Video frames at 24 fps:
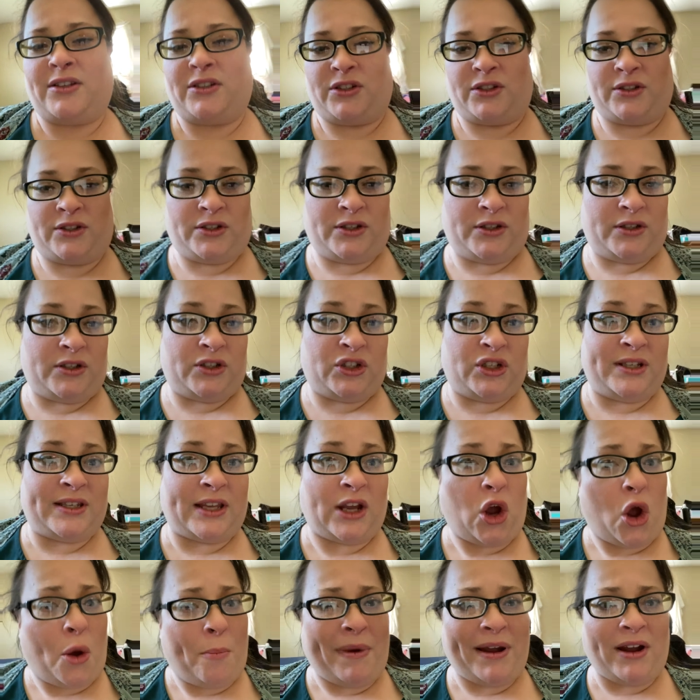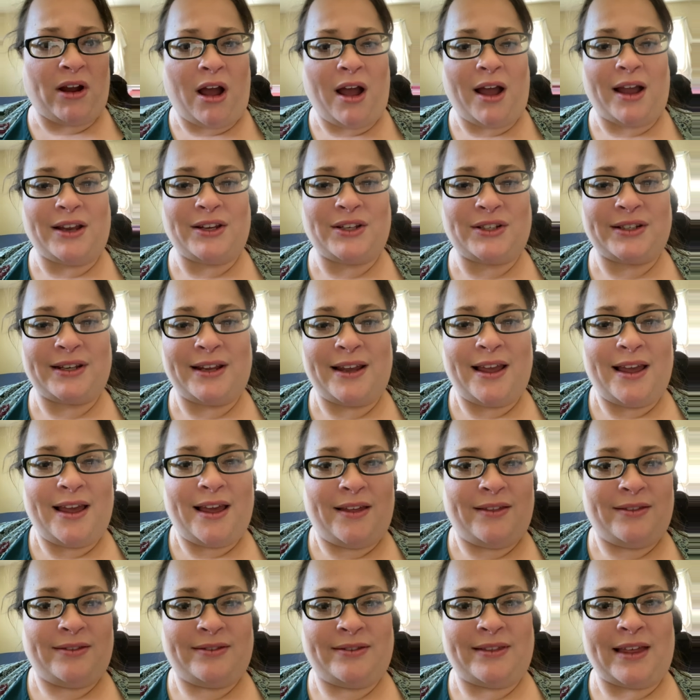She, she's like, oh my gosh,
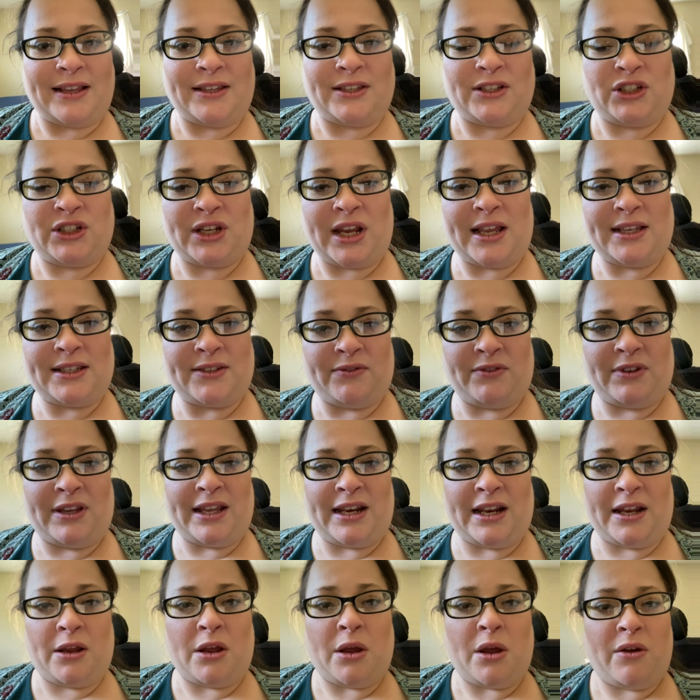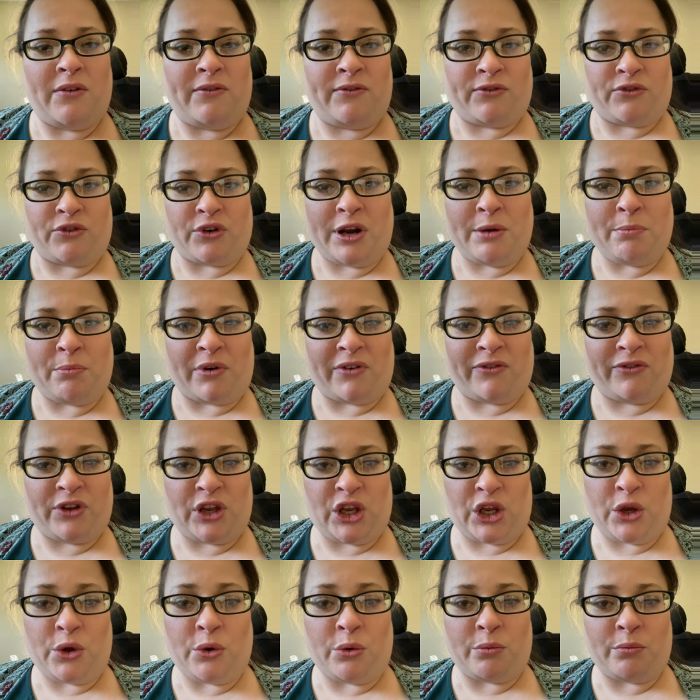that's a chance of getting free
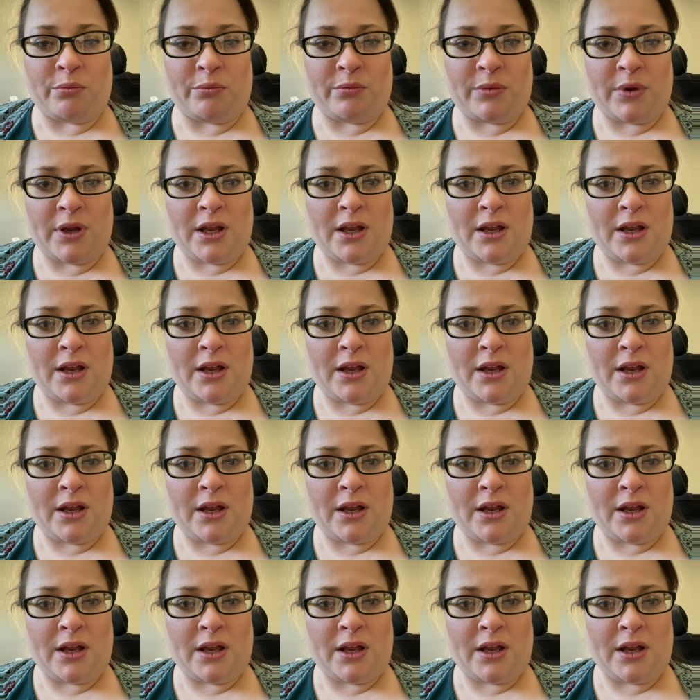perfume.